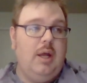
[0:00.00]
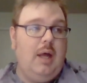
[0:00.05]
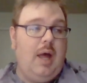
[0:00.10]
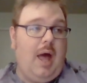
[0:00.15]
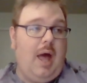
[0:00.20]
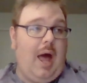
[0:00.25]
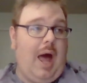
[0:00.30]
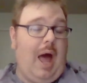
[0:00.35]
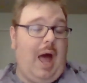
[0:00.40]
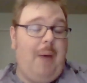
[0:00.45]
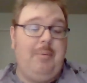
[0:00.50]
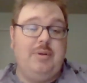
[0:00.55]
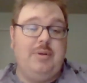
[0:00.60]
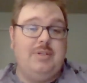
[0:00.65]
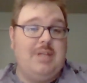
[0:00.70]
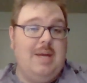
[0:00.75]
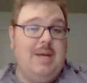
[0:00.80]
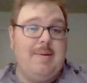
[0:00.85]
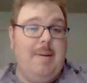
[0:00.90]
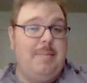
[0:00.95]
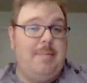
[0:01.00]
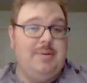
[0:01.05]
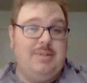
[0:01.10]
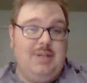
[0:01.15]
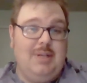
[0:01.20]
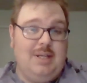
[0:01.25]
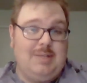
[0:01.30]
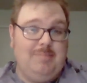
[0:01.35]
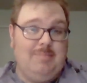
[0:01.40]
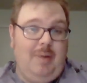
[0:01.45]
I would say maybe
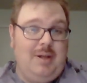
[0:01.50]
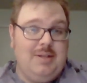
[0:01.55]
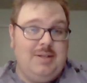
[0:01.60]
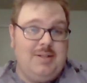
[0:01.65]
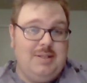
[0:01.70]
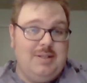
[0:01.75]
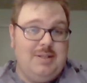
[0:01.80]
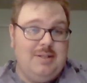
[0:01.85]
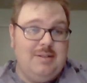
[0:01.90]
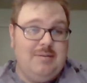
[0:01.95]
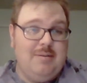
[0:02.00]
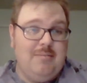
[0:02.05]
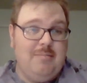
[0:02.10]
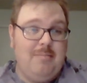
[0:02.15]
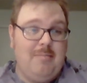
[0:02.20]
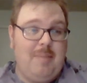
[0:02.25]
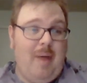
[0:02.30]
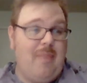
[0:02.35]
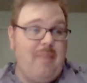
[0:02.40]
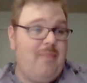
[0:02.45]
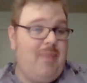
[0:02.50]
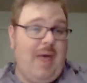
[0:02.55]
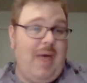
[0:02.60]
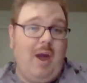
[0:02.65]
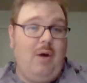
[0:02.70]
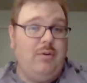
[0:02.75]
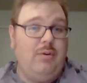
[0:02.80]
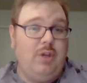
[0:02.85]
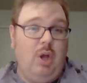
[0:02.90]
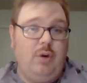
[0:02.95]
six months, but they
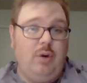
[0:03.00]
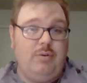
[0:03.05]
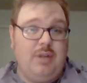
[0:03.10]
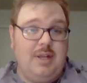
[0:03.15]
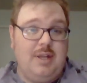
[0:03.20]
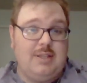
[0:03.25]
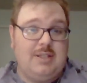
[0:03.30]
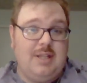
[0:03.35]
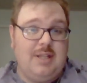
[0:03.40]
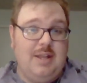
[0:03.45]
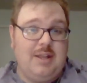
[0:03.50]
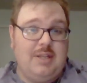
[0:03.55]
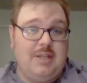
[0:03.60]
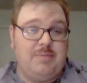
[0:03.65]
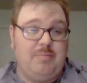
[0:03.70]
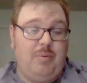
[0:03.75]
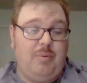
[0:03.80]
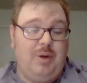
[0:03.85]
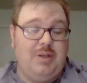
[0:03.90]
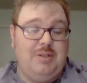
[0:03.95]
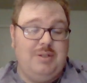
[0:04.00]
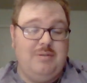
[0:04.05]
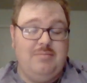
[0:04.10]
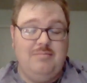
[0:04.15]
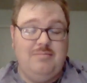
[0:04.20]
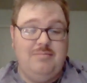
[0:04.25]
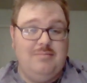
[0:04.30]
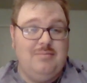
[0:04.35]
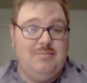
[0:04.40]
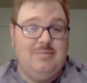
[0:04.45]
don't note this at this point.
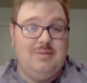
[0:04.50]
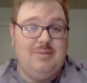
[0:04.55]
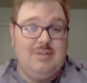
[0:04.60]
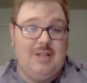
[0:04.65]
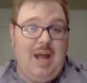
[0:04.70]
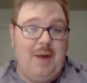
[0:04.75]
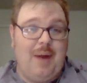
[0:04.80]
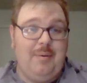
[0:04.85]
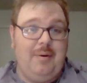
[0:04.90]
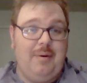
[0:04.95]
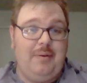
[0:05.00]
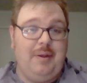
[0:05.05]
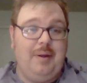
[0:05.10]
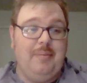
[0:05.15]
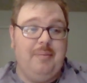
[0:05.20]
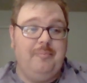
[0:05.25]
Not really.